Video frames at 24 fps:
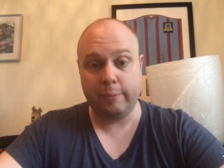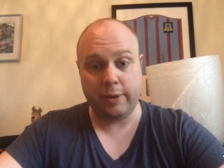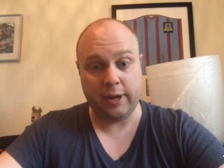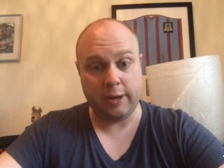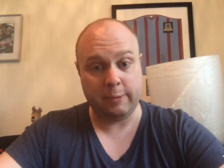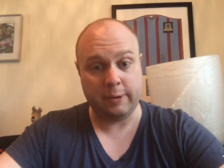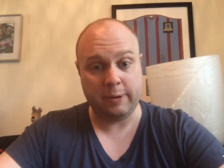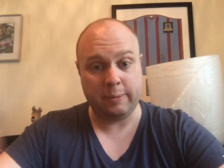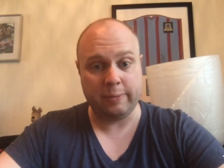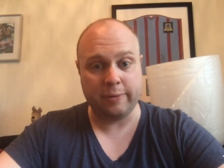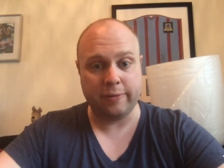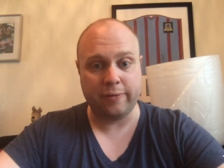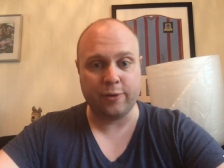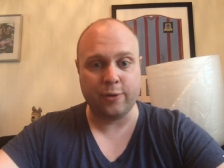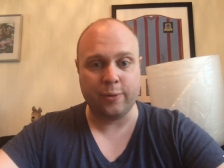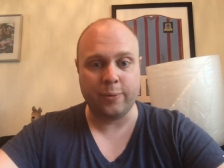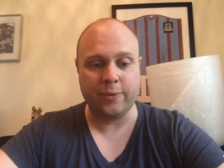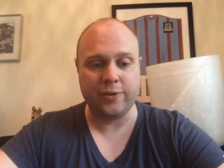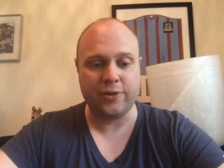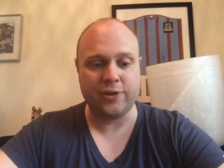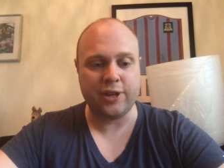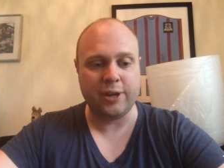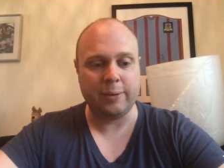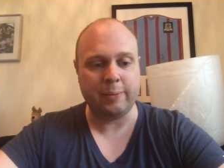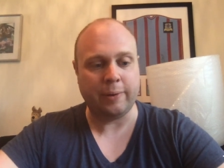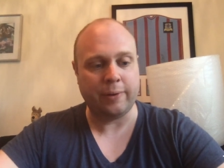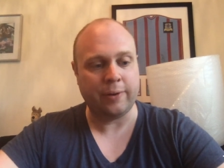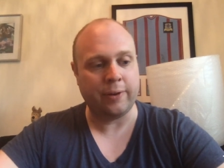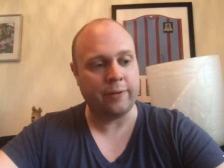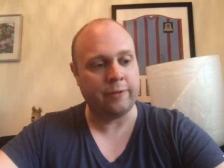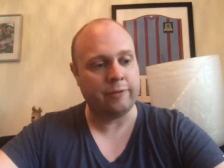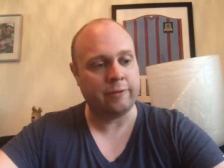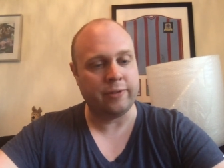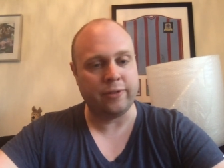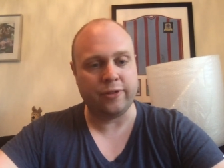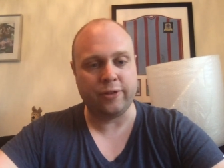PB Performance Gym at
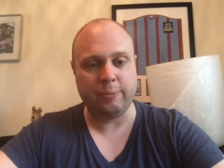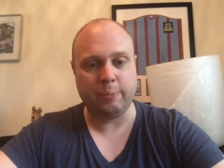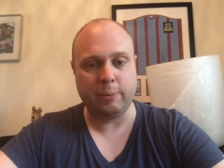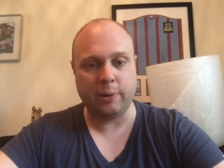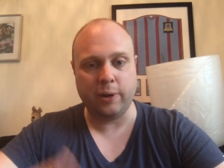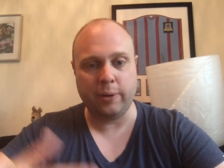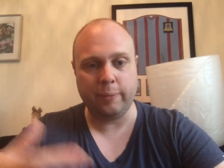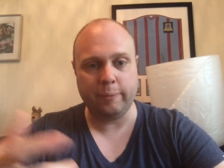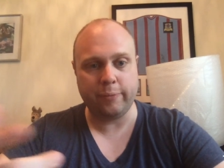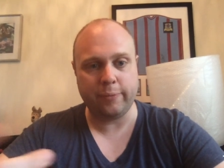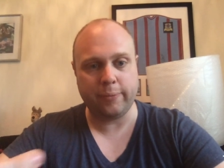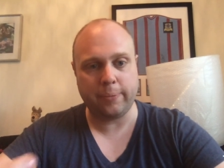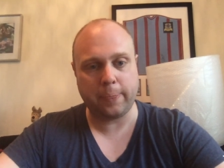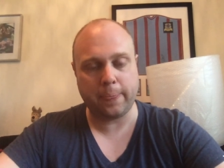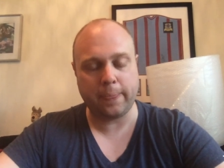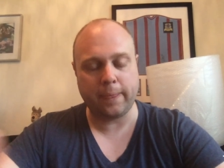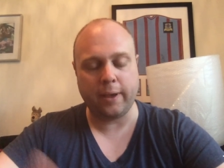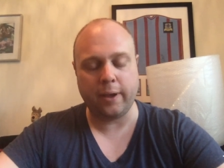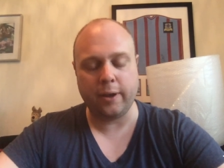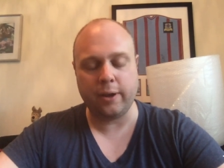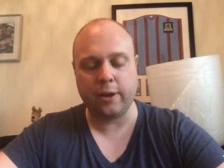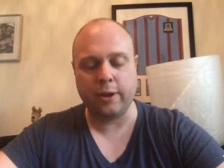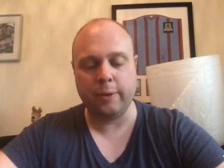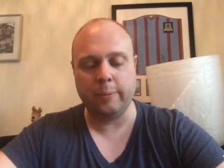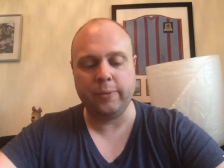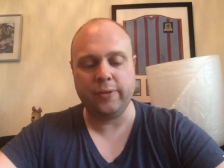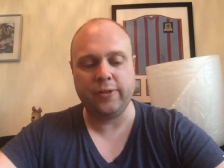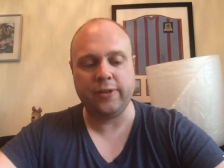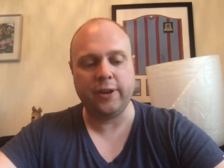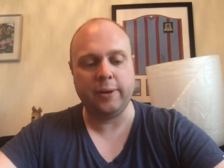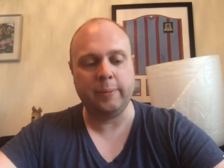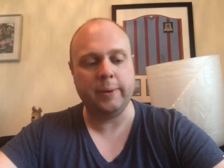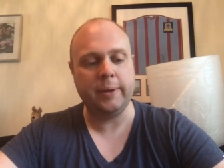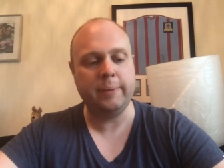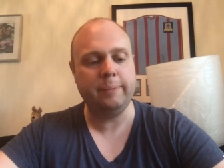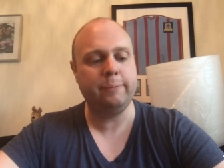over in Splott. Come
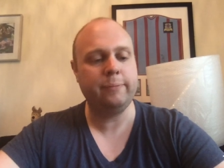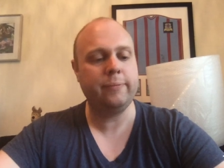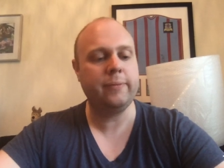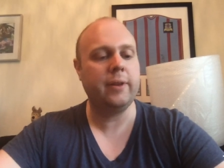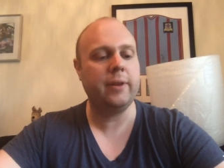see me,